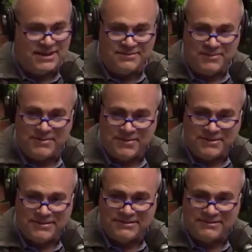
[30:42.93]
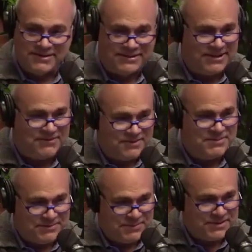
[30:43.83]
That's members because they want
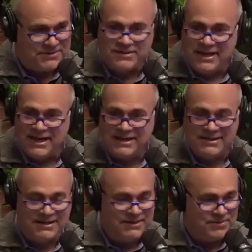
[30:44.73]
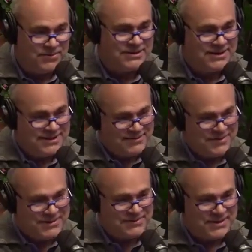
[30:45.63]
to be special and employees. They
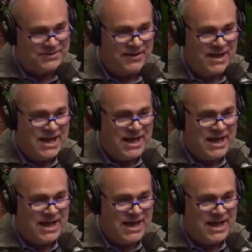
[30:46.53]
want to be special.